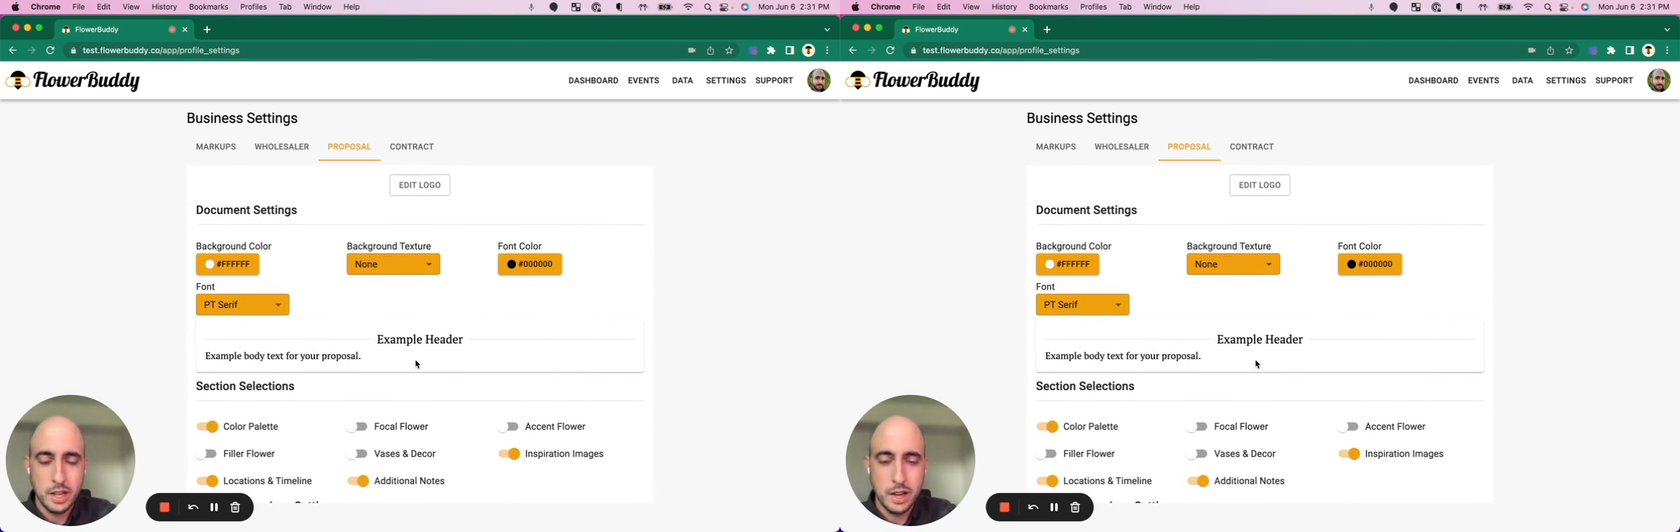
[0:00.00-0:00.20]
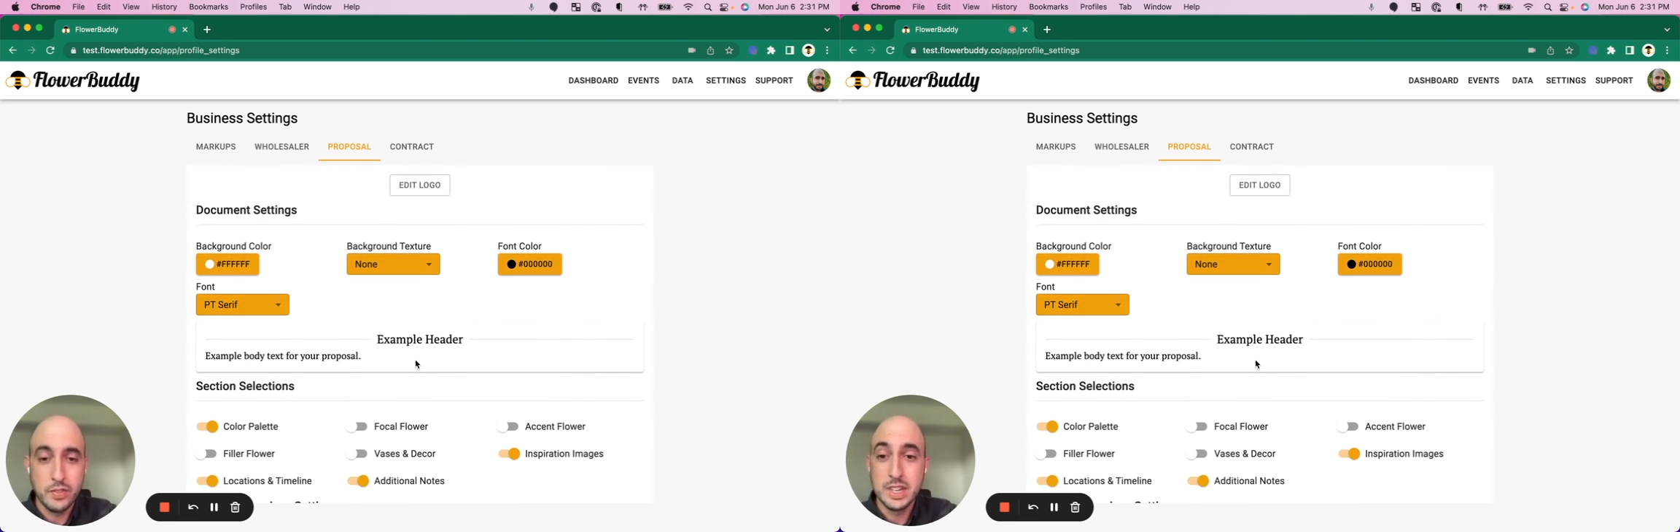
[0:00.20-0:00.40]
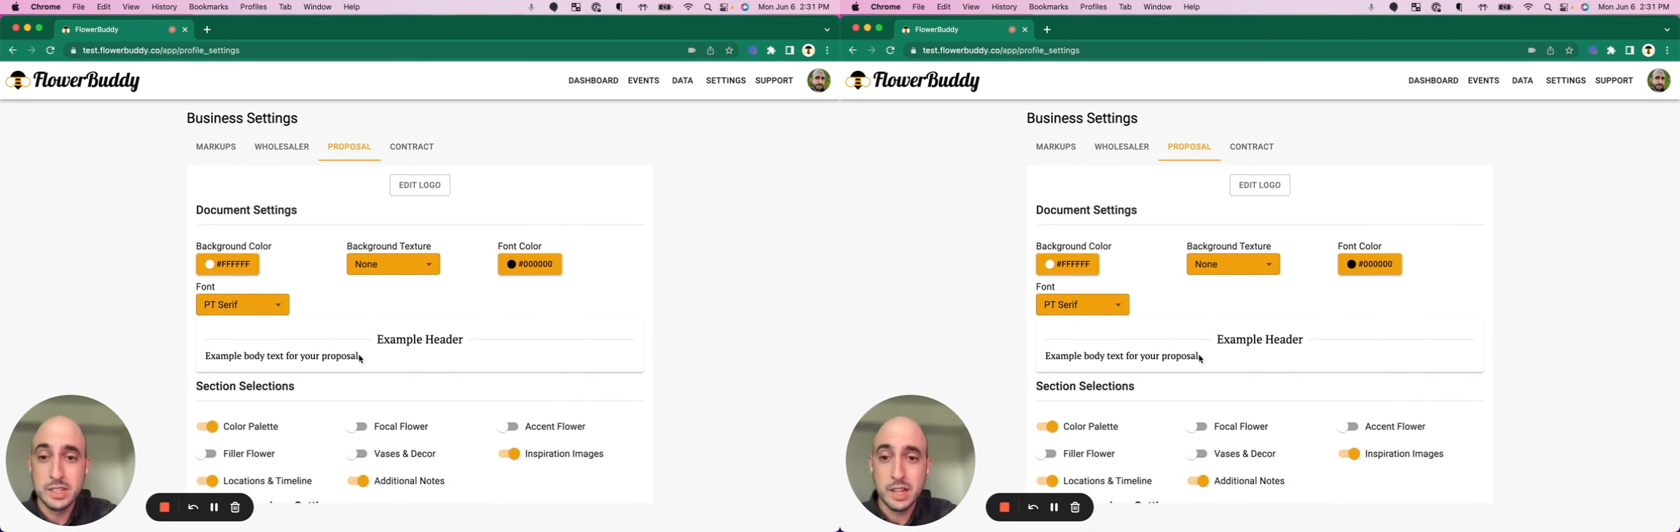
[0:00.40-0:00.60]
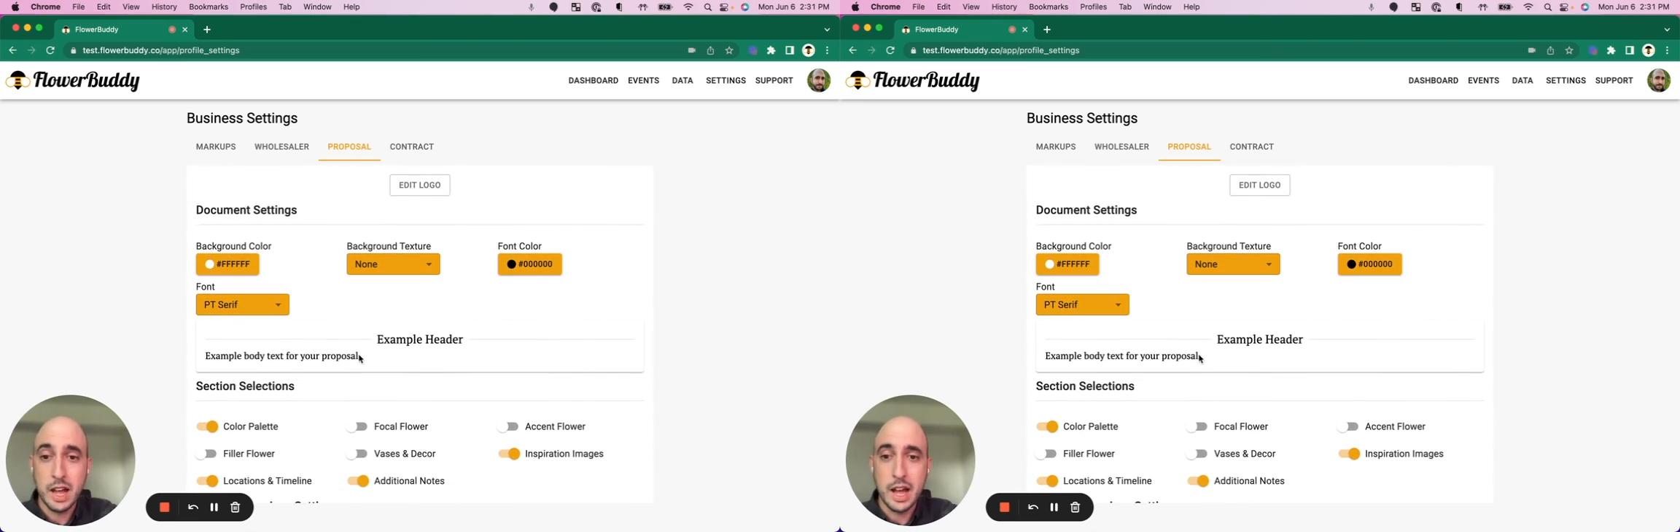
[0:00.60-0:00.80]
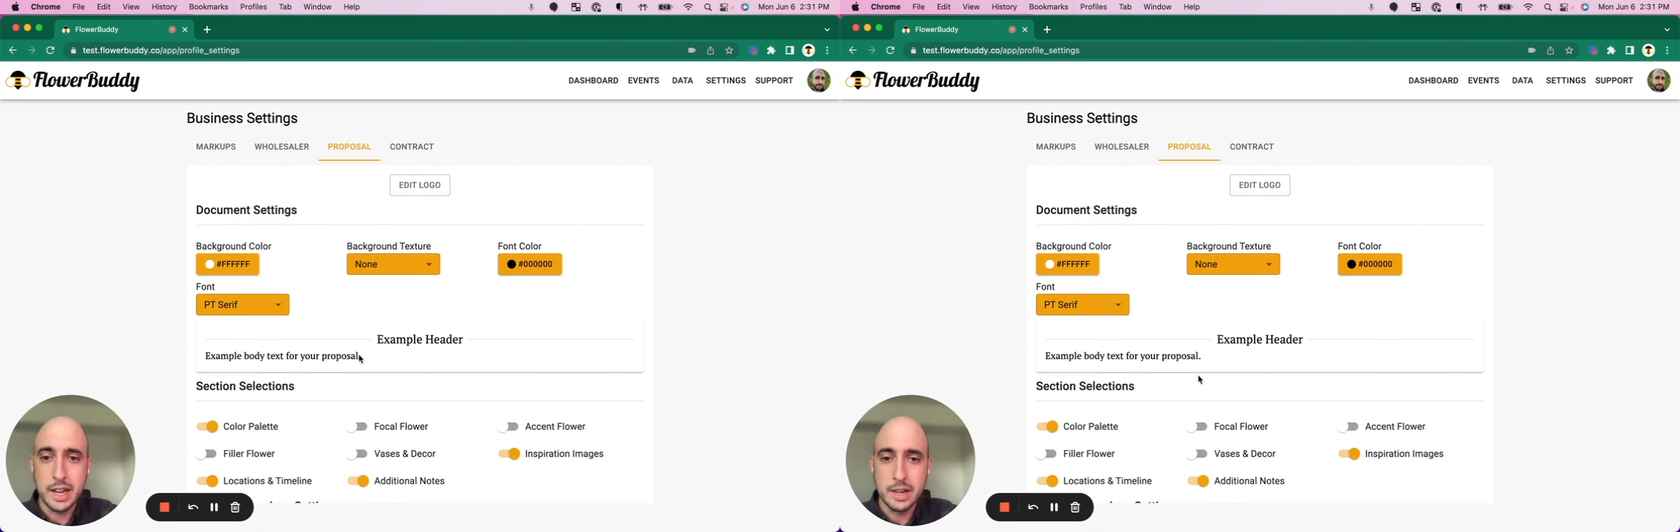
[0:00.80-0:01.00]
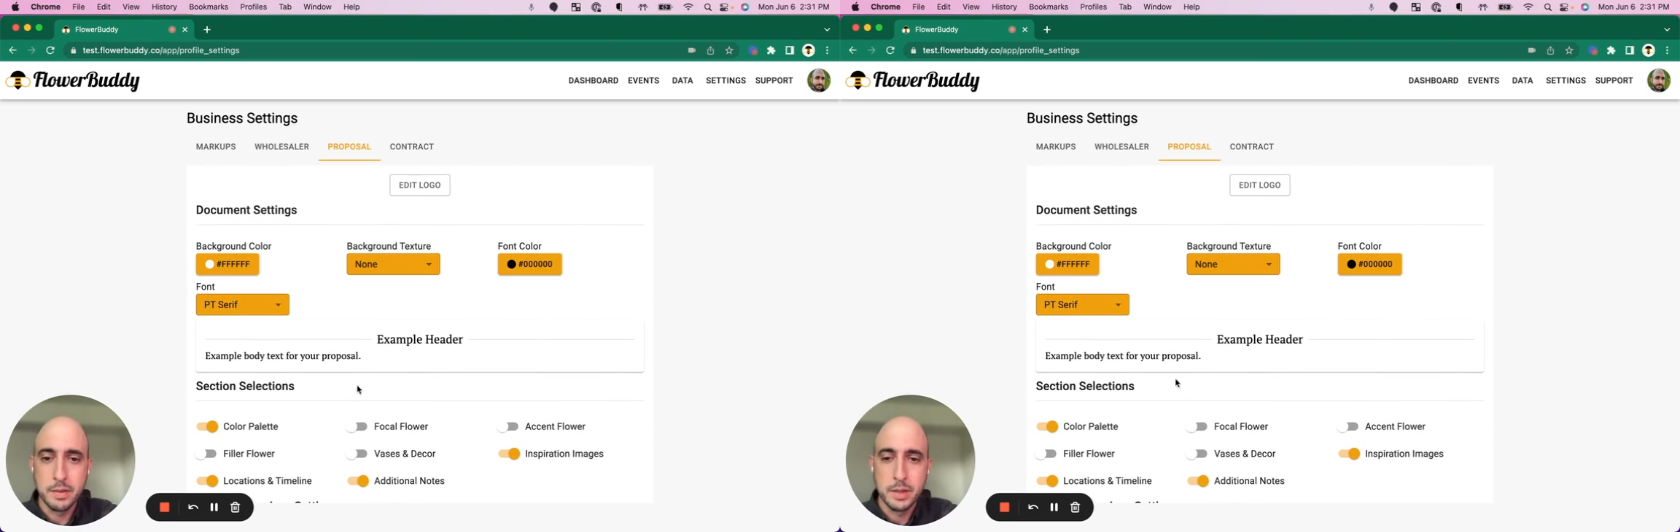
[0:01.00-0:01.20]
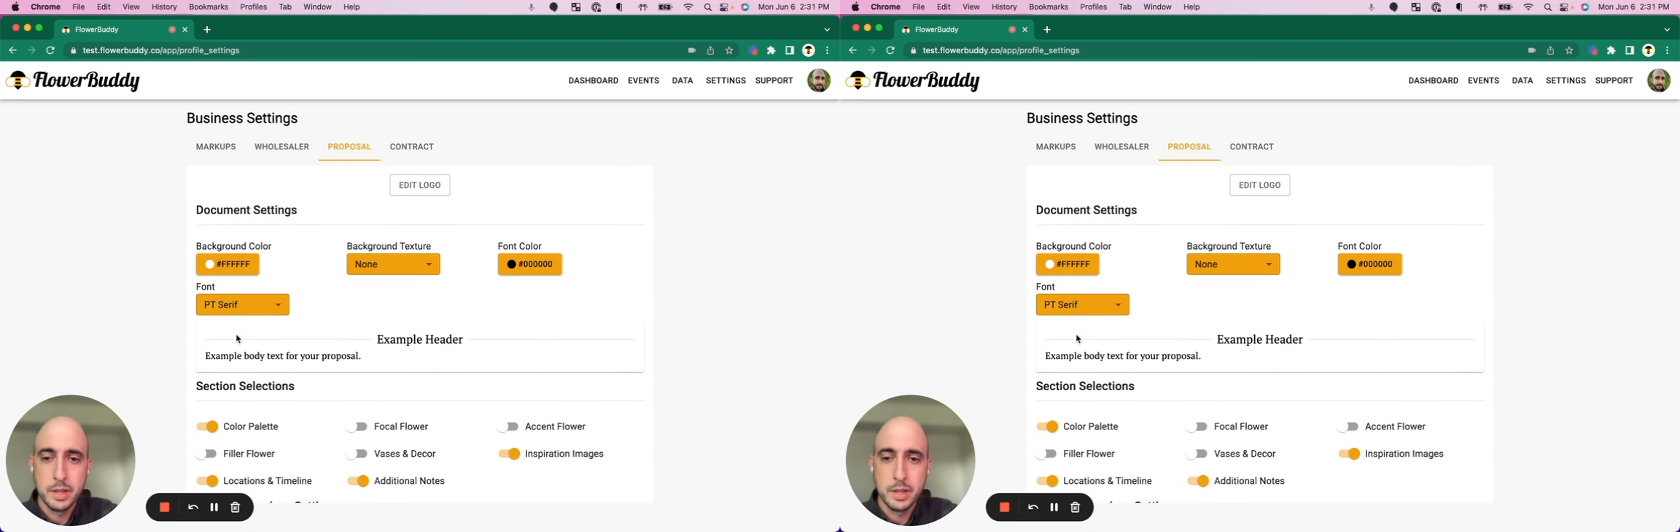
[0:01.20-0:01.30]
of the design.